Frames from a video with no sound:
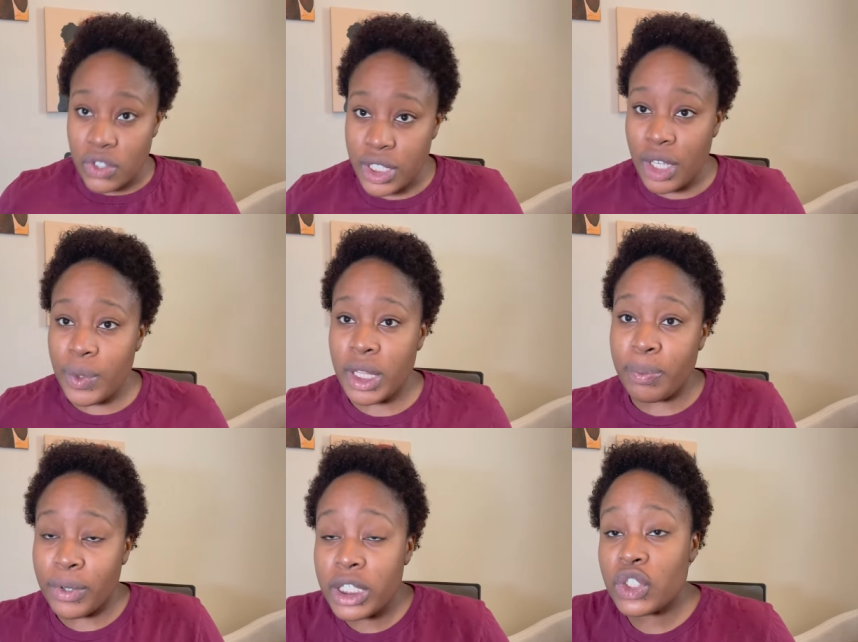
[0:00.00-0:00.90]
you see with the
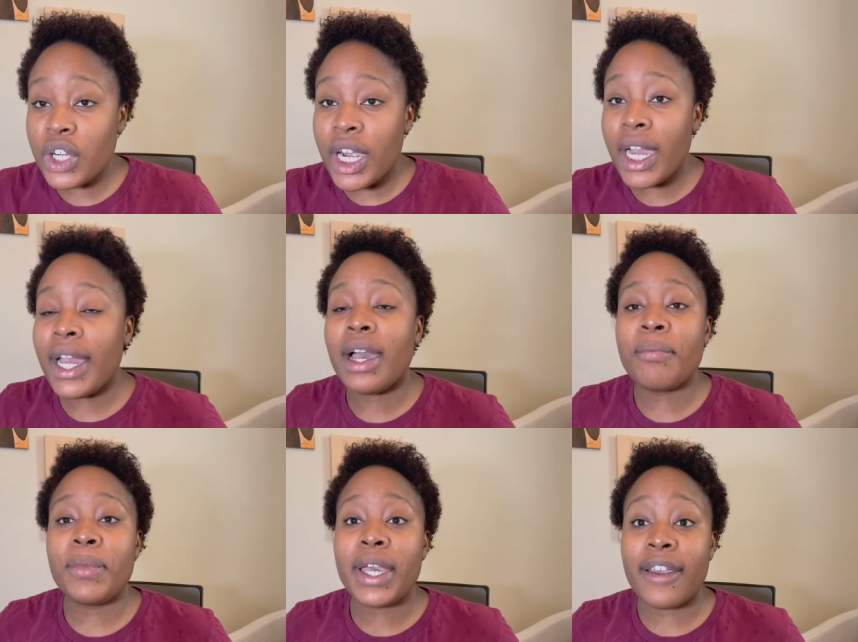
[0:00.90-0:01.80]
pre-dry, I'm
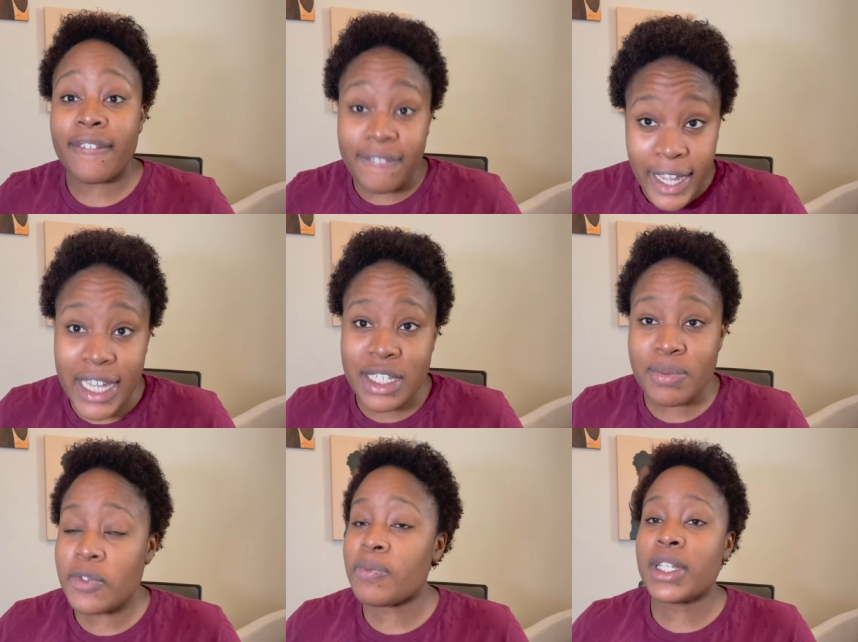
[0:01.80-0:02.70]
making fast
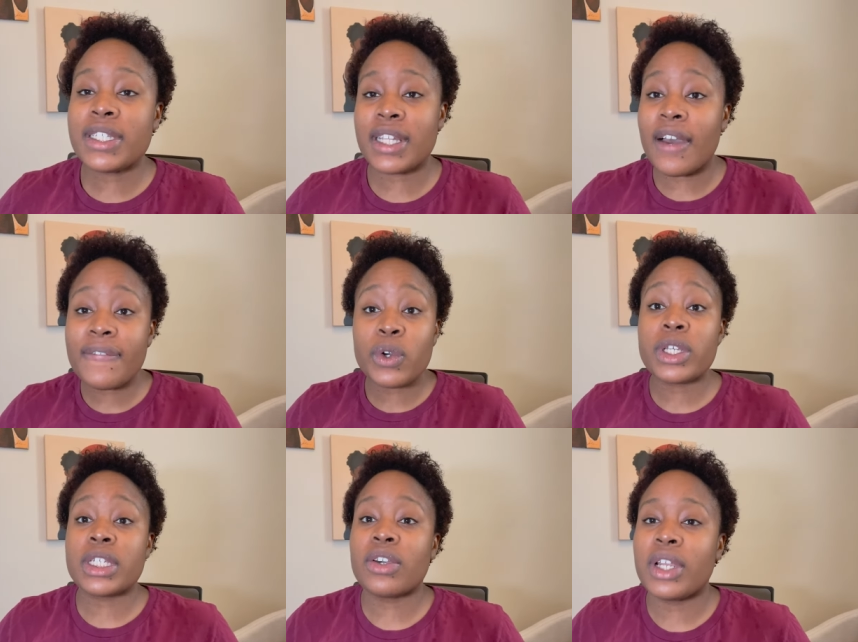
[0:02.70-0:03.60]
movements, not
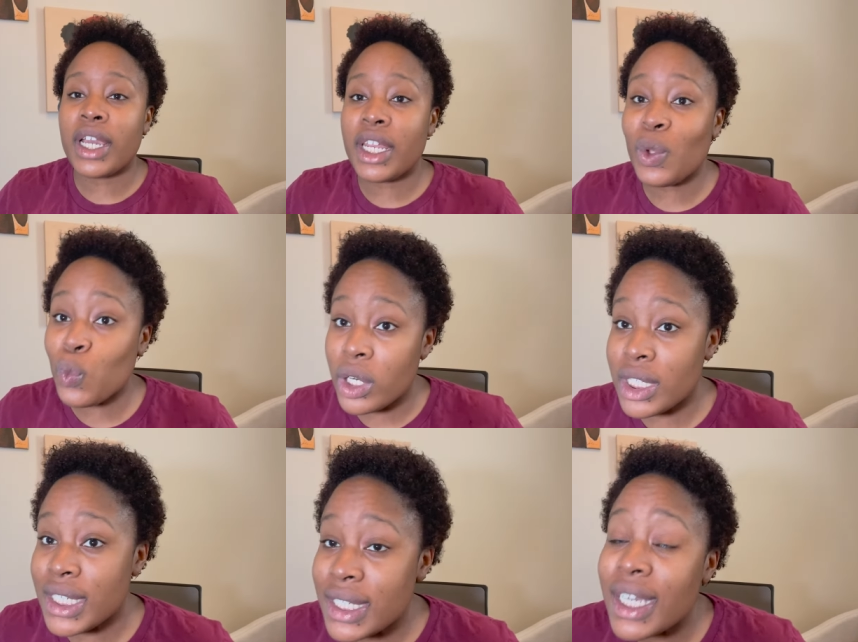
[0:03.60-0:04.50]
focusing on any one
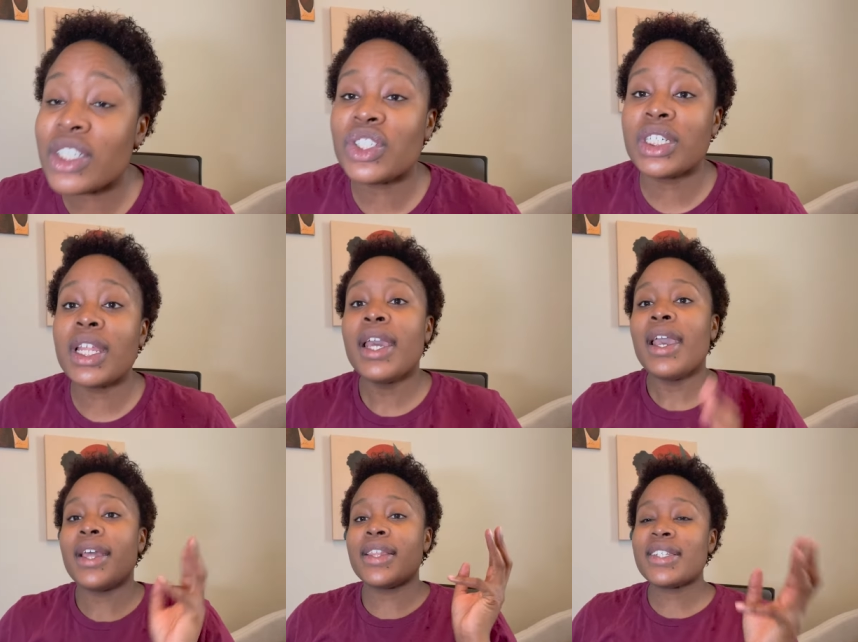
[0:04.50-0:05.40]
section.
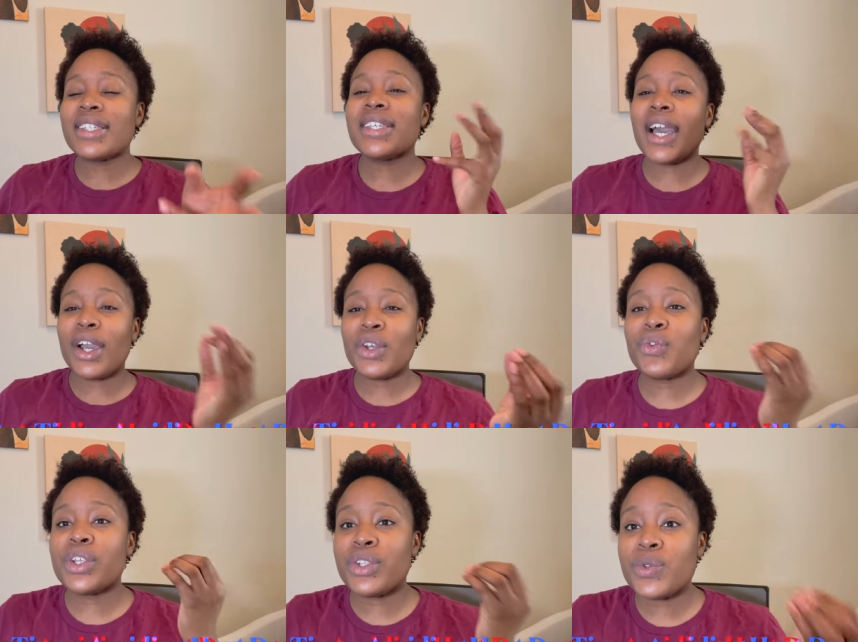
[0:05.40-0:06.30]
And this is how you
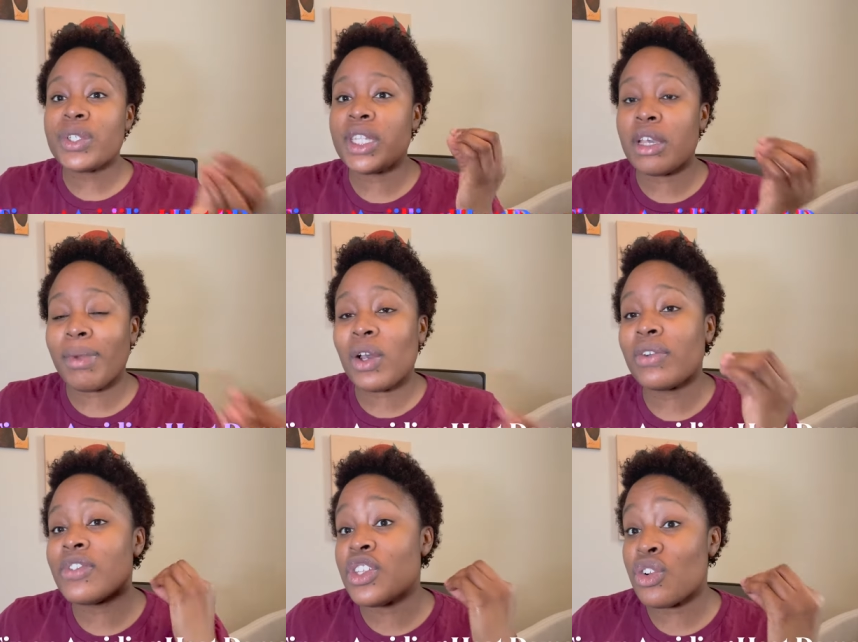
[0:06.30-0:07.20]
reduce the amount
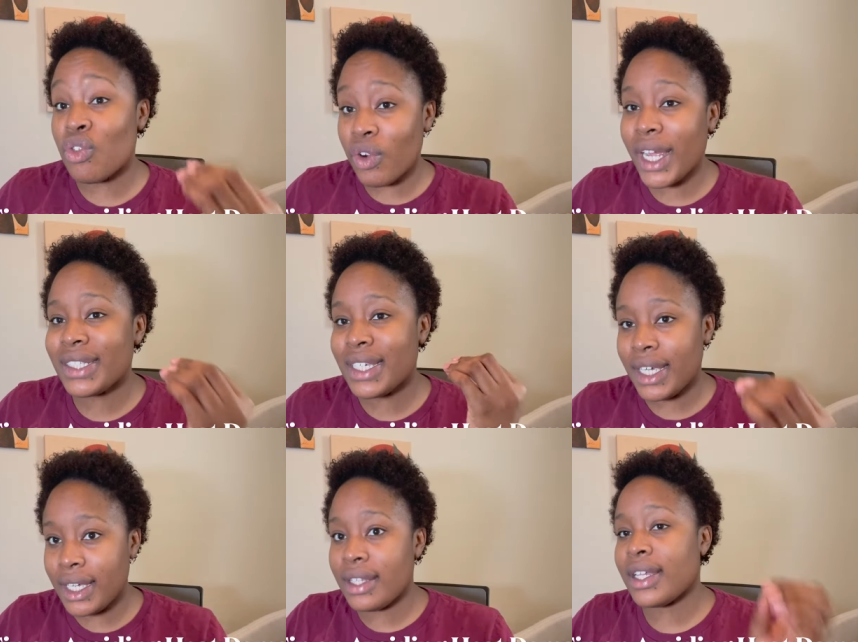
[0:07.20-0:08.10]
of direct
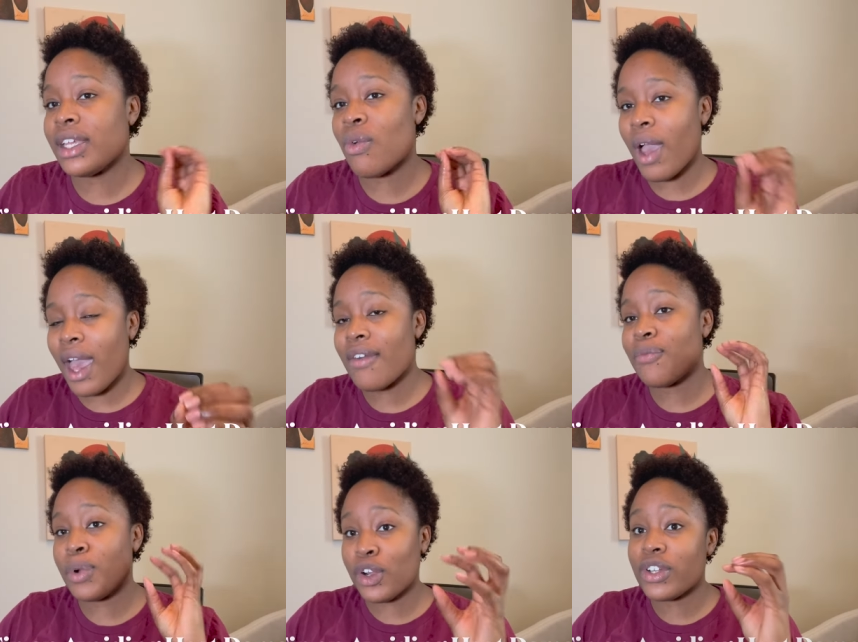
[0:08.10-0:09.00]
heat that you have
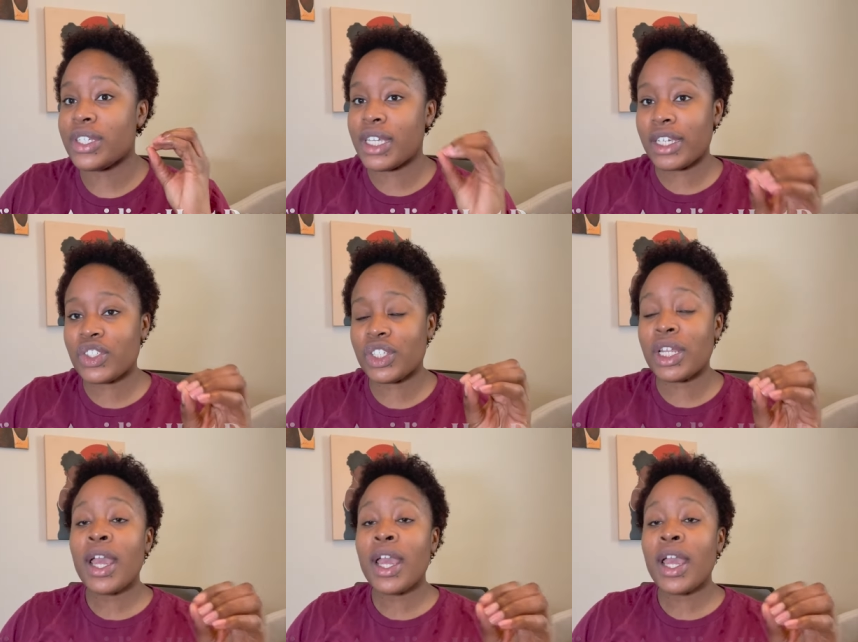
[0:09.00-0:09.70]
per section.